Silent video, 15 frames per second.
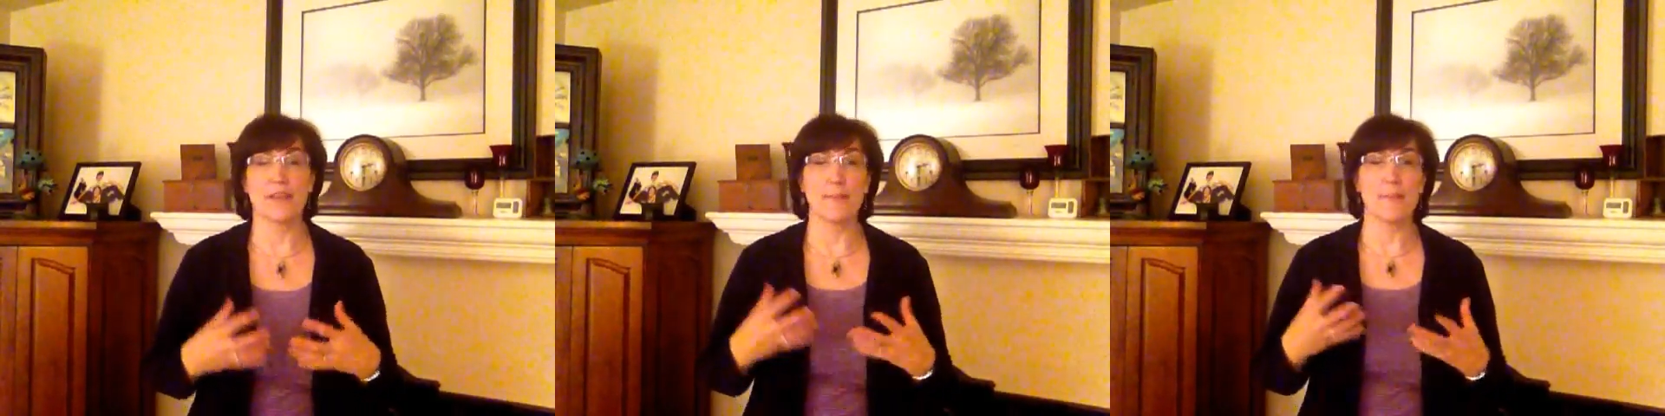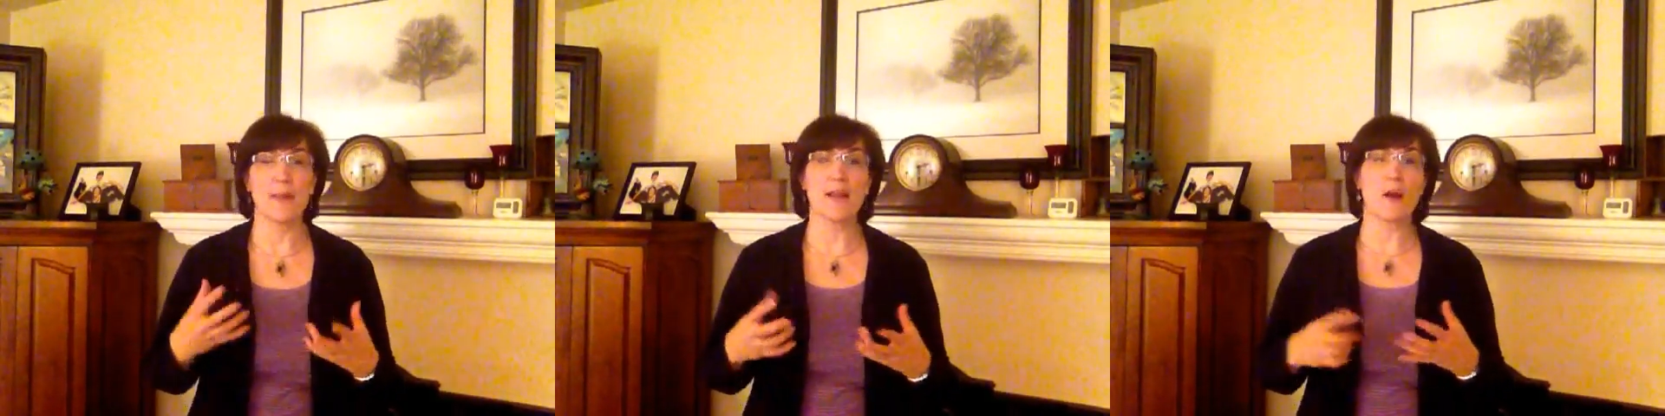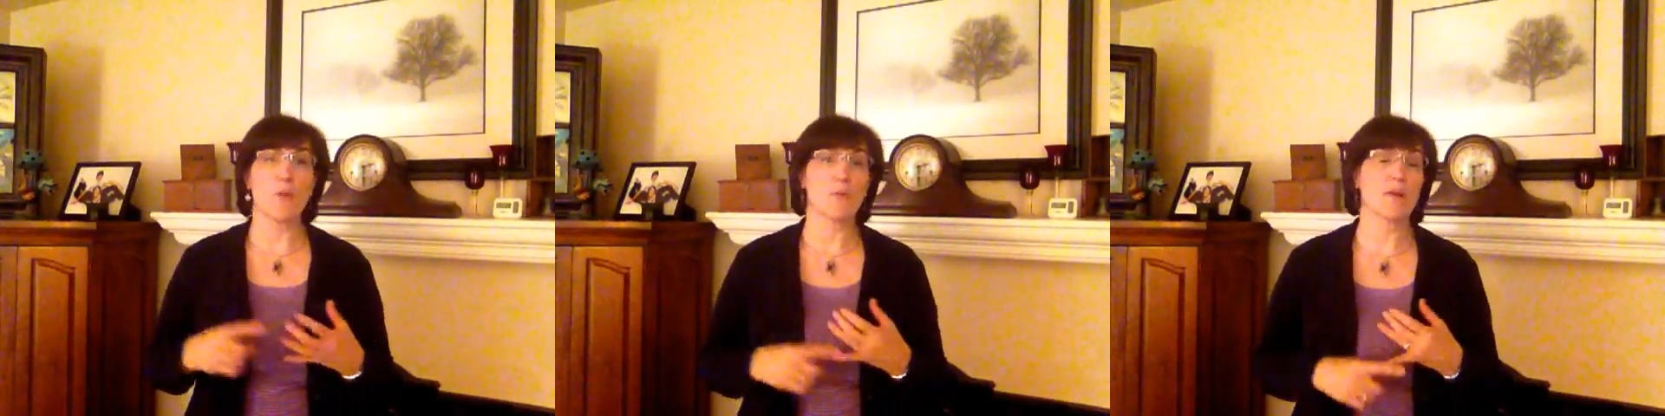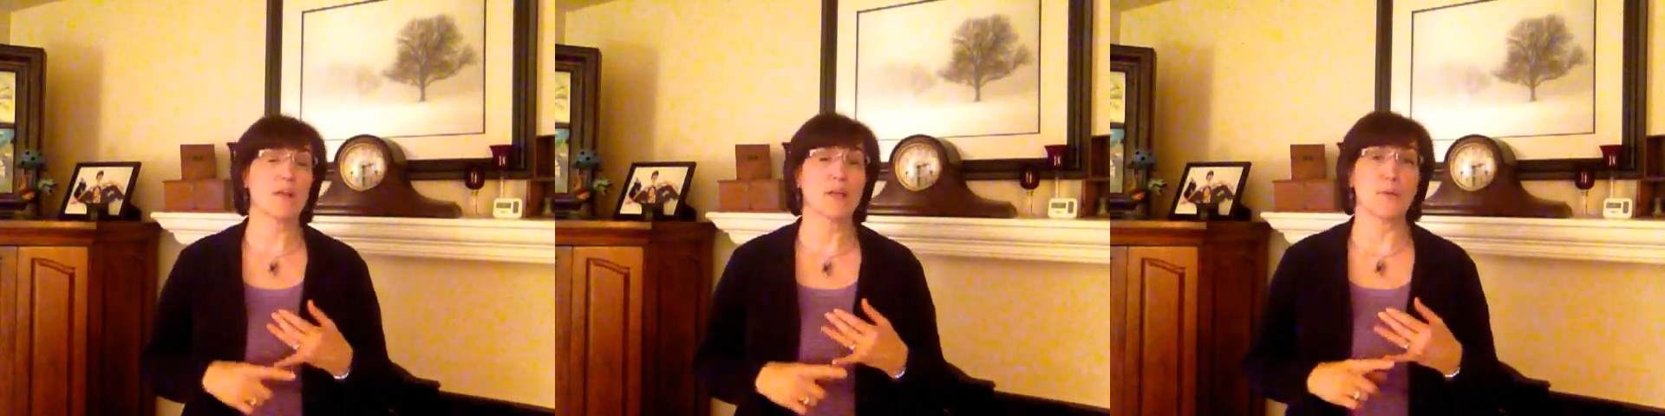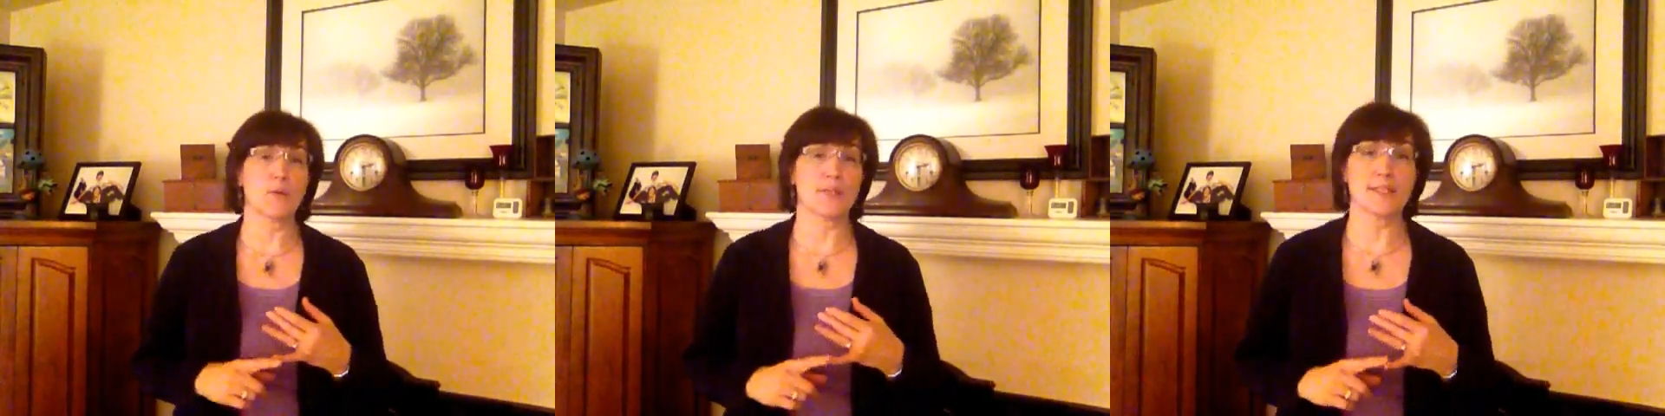They may not
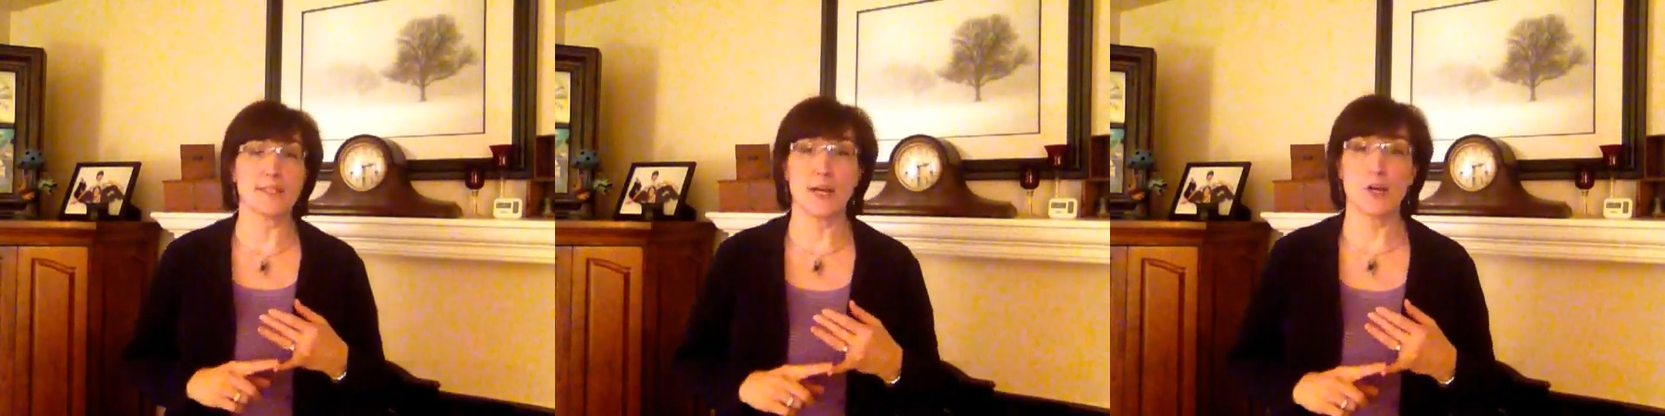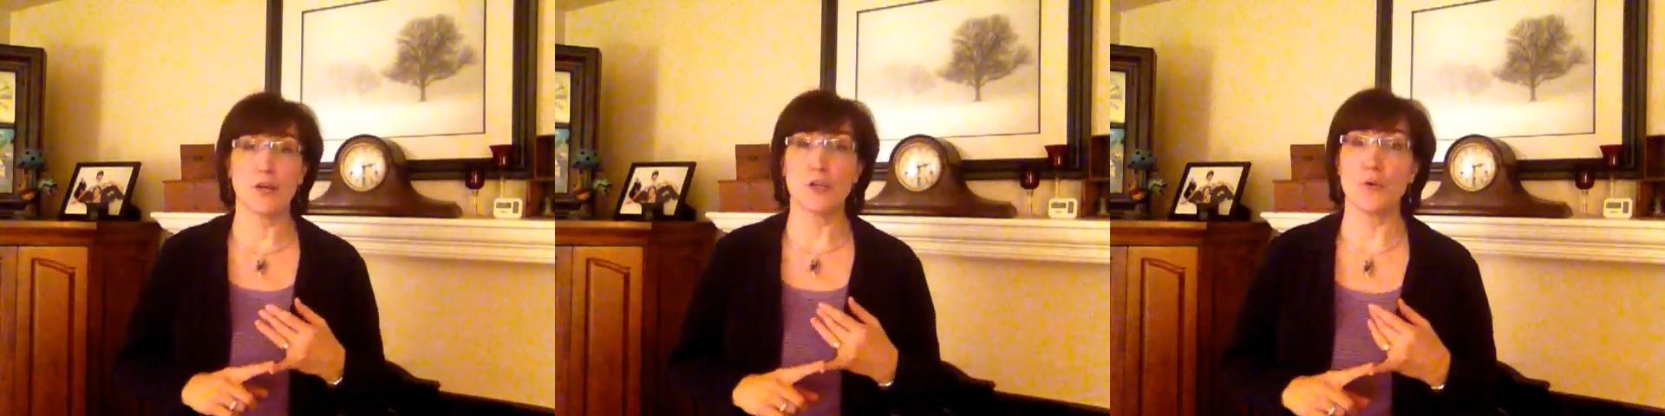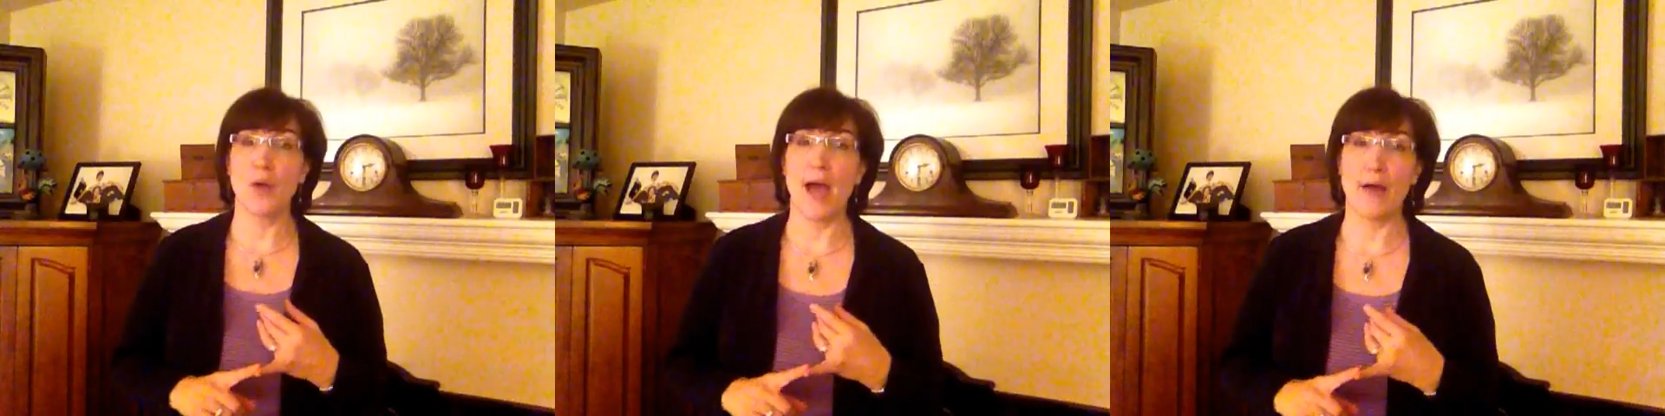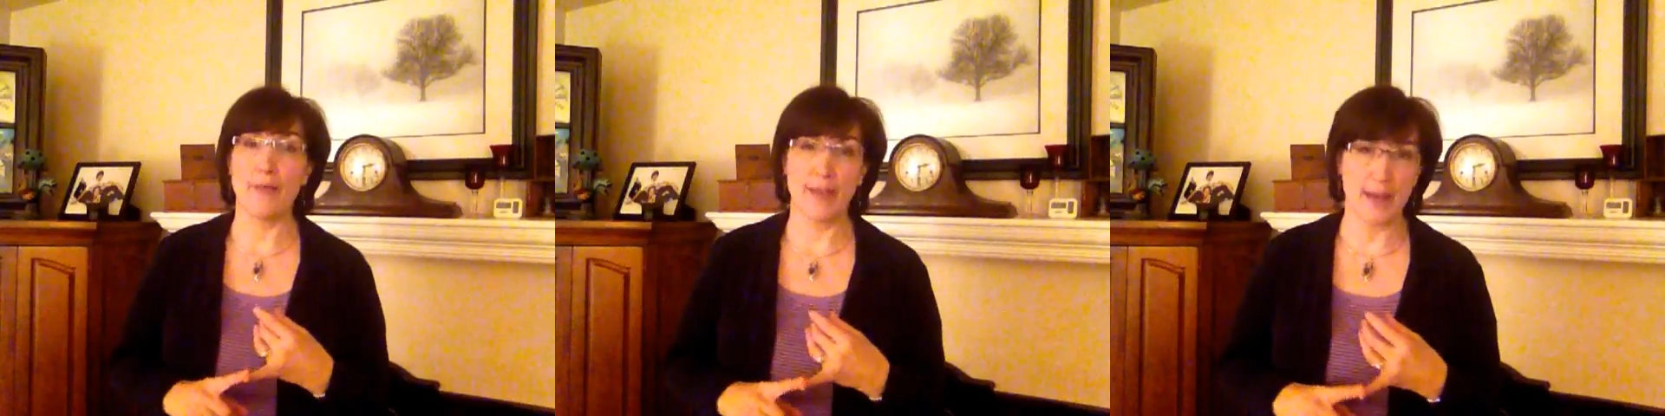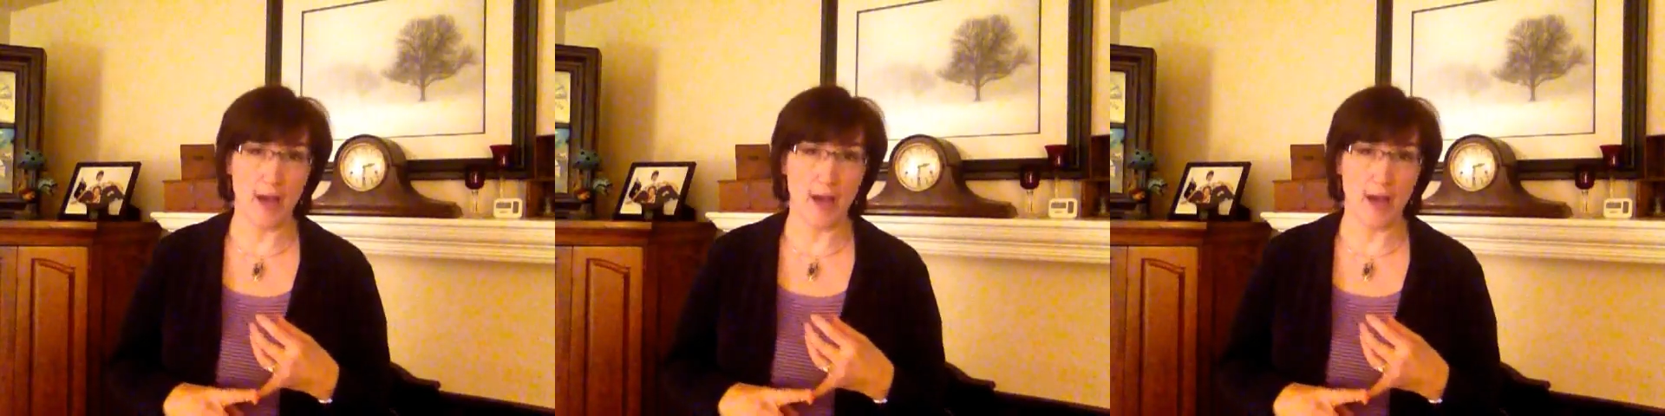really want to tell you how they